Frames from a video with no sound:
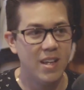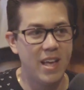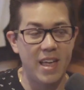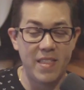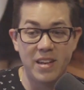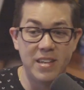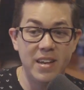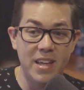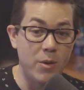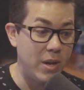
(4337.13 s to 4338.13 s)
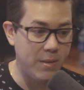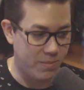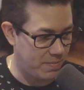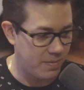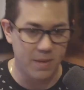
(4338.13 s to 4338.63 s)
and they did it, and
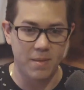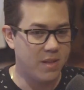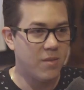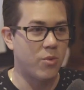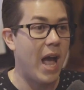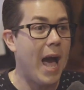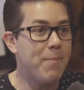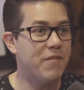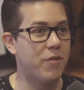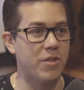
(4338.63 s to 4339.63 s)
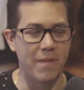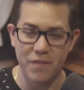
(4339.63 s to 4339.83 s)
we're happy for them.